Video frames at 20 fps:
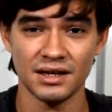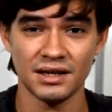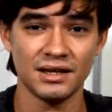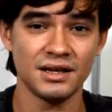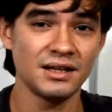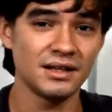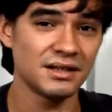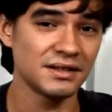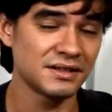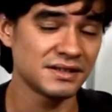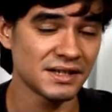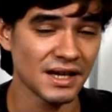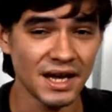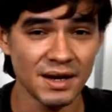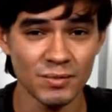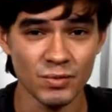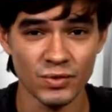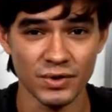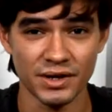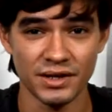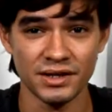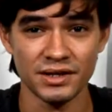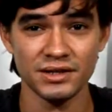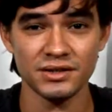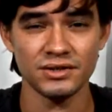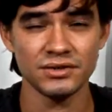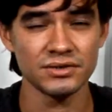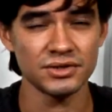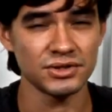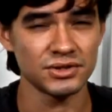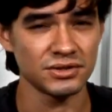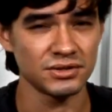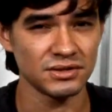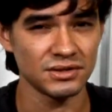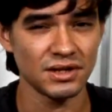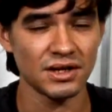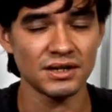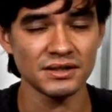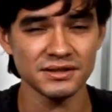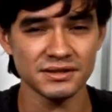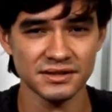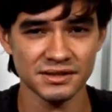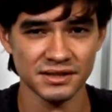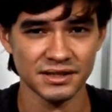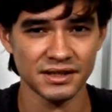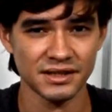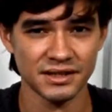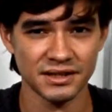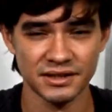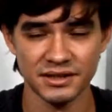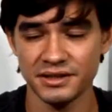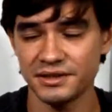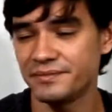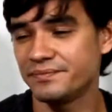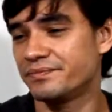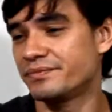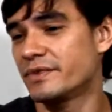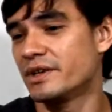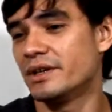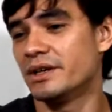In the same way, you should not say